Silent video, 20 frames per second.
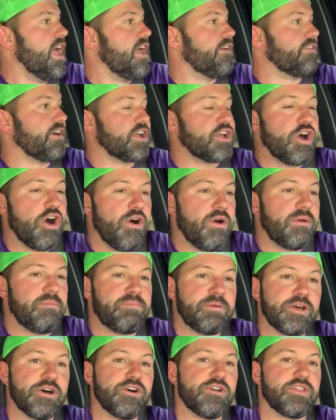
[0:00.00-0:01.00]
If I go and
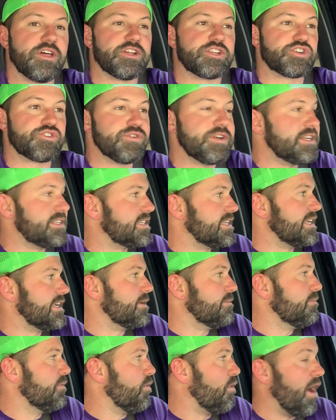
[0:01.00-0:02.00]
build a tree
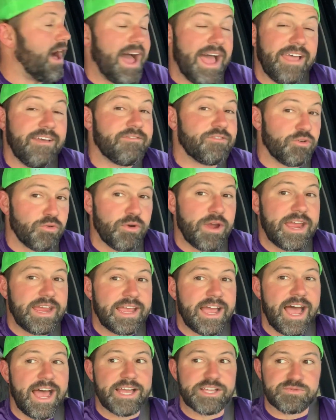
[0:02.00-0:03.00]
team, well, I have great
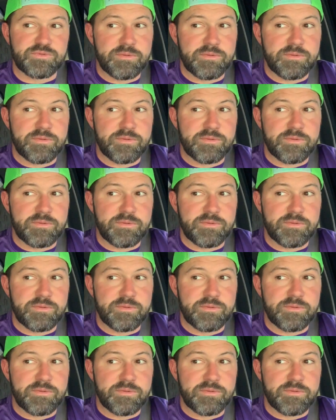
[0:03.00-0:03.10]
guys.